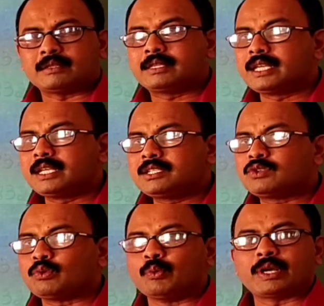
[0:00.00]

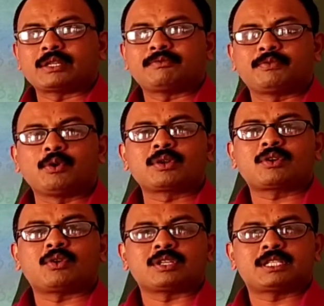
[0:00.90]
These were the four
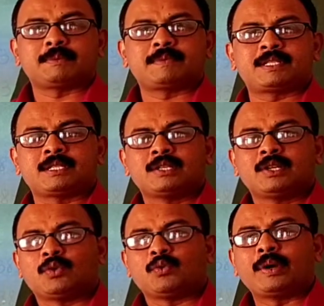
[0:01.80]
concepts
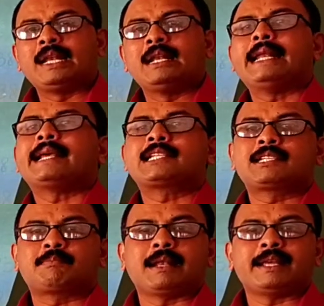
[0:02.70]
well
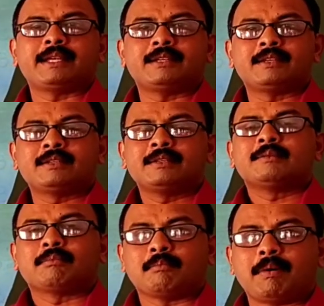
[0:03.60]
explained
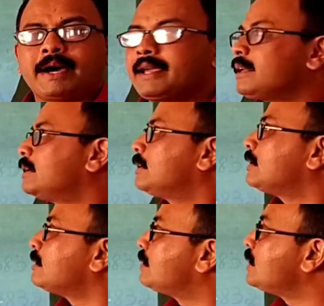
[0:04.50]
by
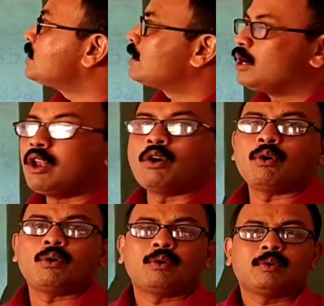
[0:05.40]
this
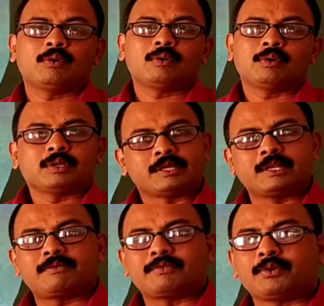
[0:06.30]
law.
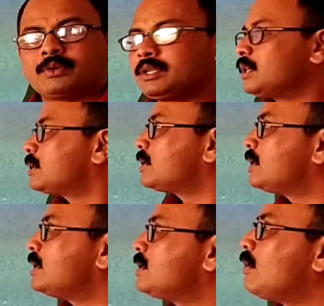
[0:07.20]
Therefore,
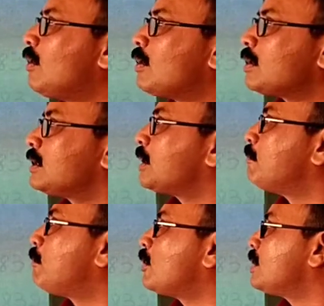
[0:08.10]
these are the
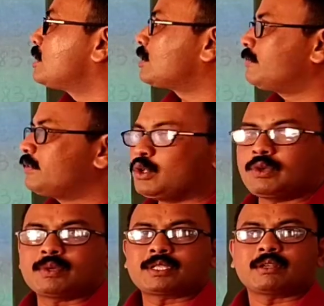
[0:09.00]
importance of
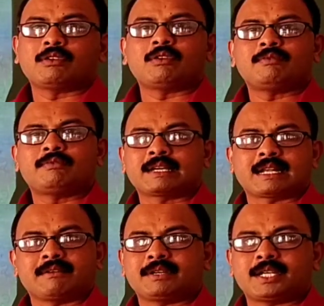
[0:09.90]
universal law of
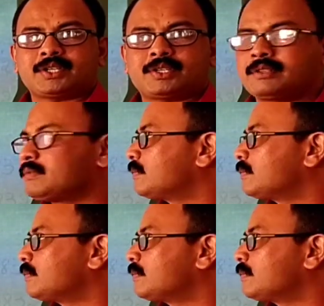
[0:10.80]
gravitation.